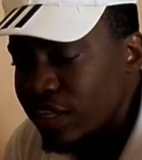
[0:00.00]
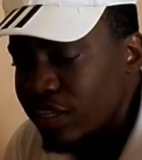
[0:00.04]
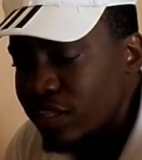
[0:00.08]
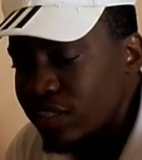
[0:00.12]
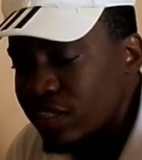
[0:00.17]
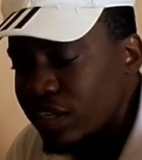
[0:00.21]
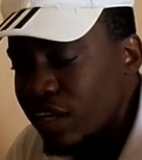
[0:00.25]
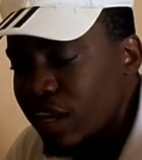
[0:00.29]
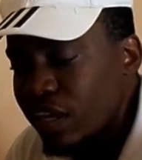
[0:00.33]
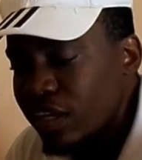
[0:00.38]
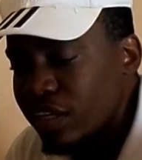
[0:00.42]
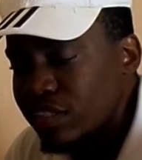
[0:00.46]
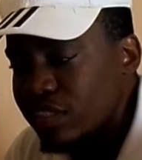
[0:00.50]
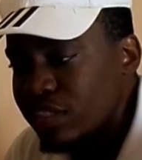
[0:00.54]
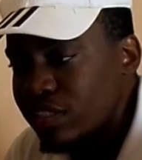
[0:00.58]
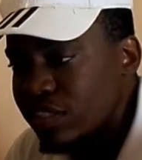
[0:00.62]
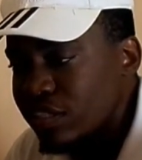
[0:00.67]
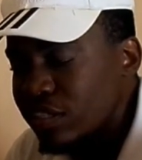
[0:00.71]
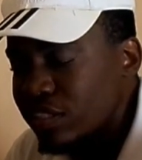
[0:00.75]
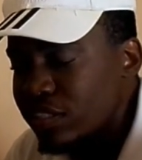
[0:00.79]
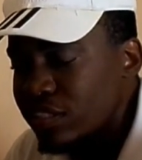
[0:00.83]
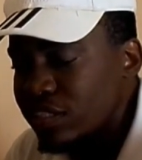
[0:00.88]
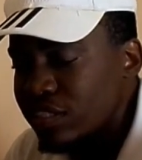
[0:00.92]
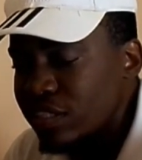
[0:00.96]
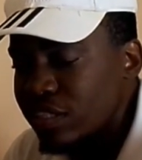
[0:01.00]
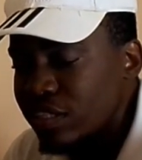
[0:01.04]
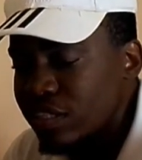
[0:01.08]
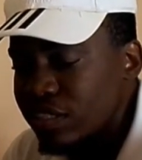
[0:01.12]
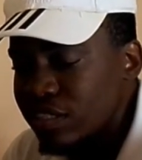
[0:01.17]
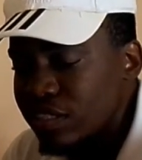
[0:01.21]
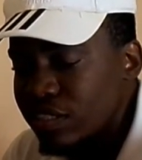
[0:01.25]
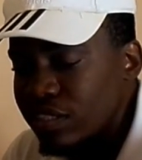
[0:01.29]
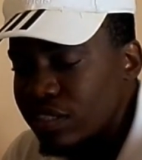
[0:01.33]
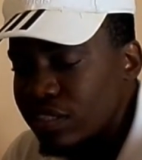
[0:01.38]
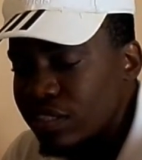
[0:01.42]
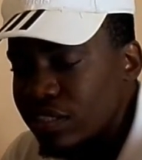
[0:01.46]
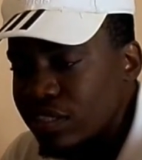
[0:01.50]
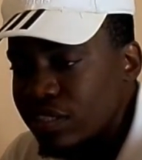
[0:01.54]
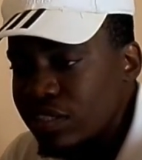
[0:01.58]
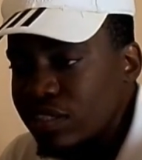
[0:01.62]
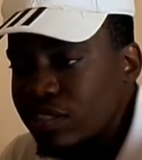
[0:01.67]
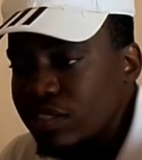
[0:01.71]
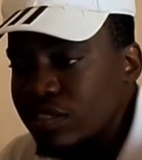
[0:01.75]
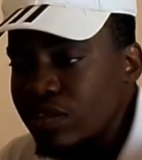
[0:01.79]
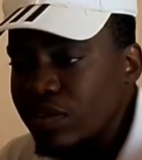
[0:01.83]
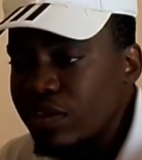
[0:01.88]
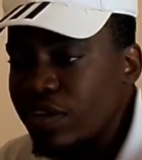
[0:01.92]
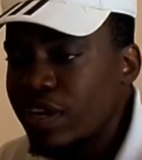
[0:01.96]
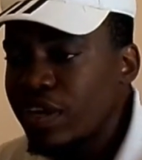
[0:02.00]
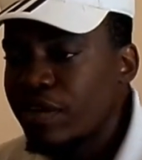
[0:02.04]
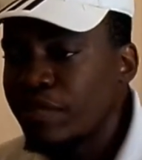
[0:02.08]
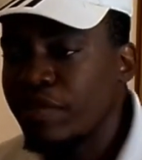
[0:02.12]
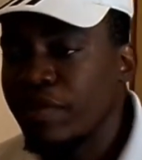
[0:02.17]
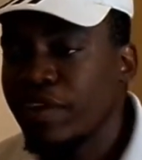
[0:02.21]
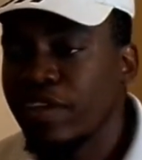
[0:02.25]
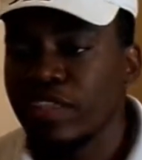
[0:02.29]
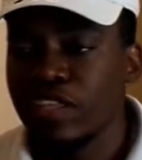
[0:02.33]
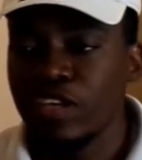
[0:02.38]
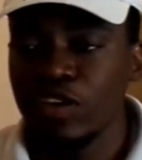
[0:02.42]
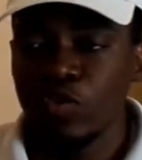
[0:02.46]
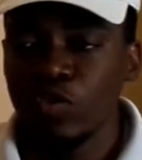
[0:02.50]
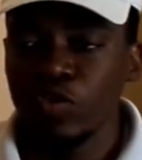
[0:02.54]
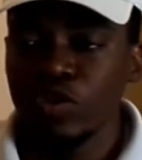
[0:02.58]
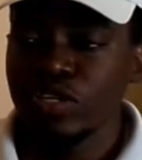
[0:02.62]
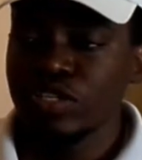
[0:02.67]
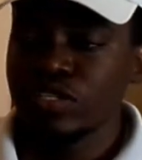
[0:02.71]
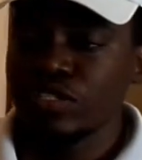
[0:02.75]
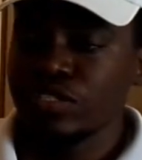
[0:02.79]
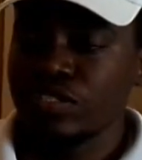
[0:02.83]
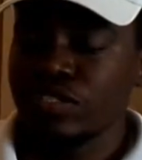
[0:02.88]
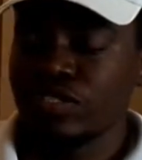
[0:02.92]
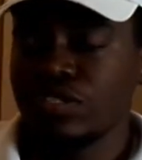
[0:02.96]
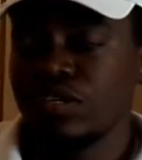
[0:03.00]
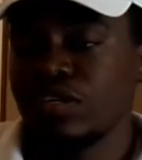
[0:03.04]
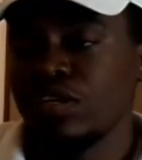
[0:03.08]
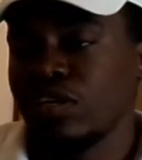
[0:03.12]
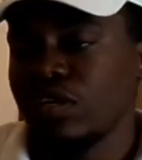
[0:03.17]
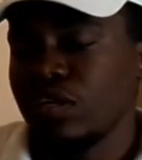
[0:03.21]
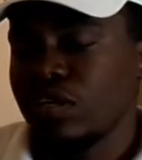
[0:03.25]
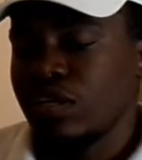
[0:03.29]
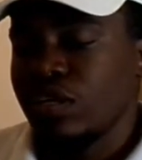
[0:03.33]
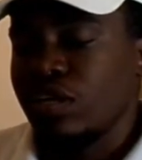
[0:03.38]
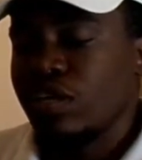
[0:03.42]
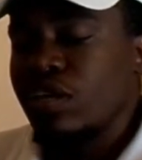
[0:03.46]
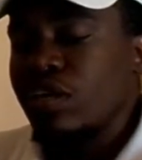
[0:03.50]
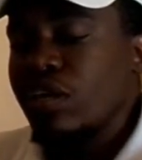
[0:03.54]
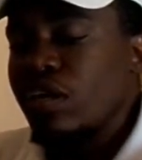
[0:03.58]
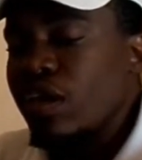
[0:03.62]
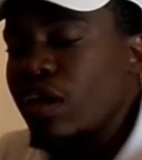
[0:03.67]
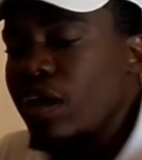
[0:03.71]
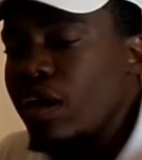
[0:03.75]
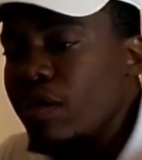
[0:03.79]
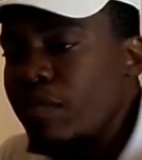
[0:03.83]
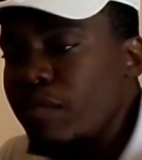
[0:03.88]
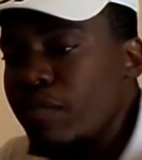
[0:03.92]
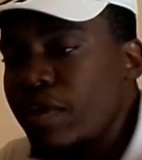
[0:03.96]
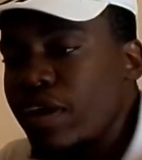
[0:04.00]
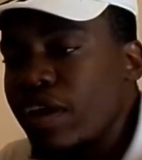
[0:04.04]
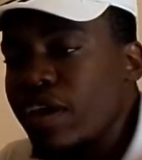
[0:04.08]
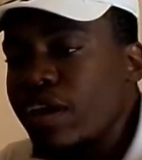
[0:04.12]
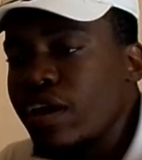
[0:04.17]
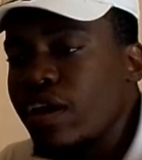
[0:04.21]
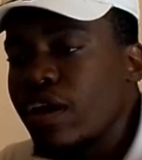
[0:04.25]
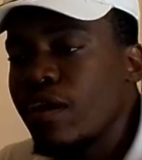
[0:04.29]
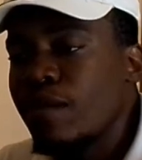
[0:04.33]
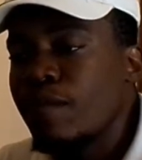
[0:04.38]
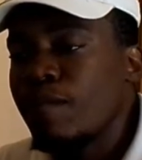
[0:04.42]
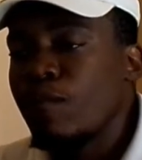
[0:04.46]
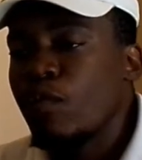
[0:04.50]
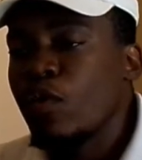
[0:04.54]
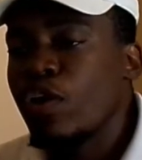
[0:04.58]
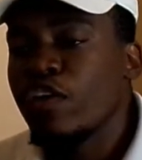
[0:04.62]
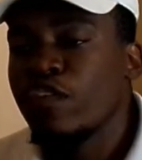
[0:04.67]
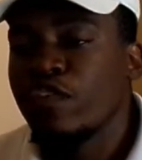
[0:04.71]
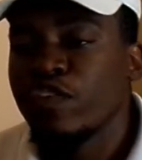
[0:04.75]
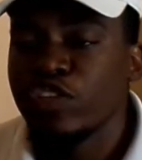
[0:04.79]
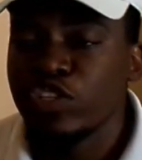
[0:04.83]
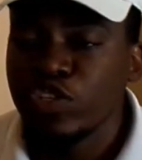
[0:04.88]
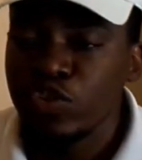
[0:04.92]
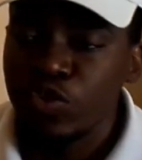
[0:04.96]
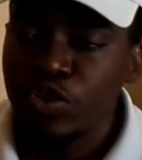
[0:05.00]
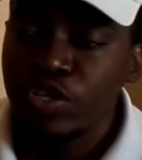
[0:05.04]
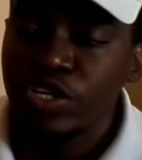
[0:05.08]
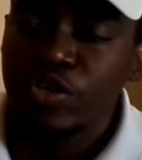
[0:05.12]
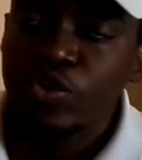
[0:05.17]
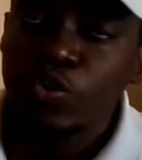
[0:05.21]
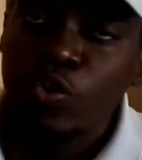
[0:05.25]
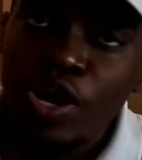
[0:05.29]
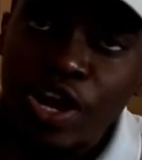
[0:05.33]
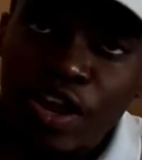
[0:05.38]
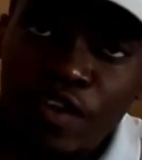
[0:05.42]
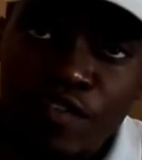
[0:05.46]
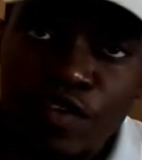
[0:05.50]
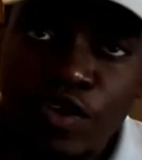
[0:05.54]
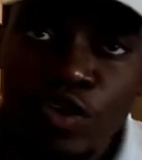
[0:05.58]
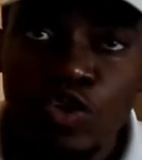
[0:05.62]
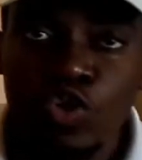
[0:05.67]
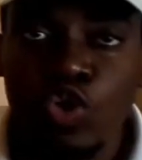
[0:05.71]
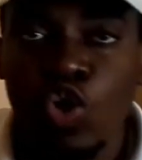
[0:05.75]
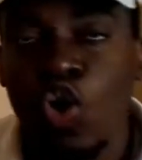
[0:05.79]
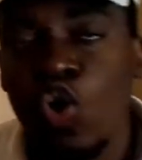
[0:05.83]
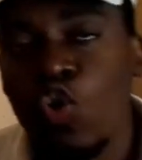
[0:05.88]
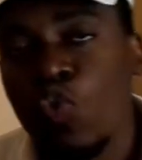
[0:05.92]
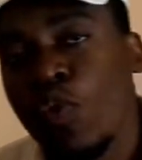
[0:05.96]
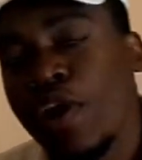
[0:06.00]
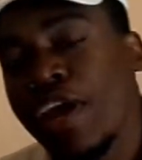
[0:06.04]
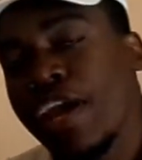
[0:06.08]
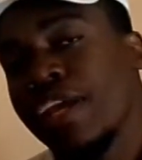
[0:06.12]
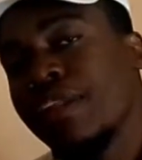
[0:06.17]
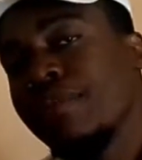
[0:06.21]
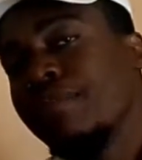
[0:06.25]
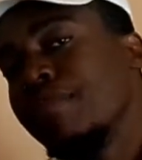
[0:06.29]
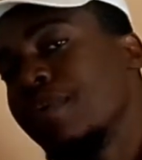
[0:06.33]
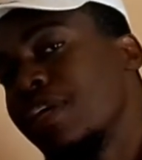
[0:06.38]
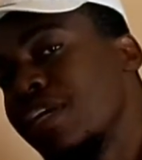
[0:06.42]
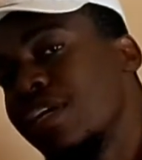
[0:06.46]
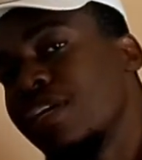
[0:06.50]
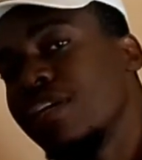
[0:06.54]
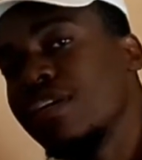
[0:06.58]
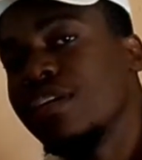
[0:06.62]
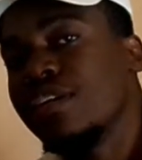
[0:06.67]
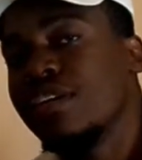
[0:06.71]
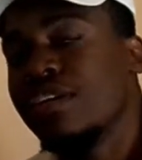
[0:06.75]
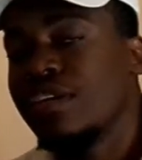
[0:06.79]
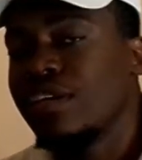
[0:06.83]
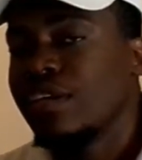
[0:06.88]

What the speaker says: Yeah, it's done. So yeah, man, that was NBA YoungBoy featuring Quavo, Don't Raid Me.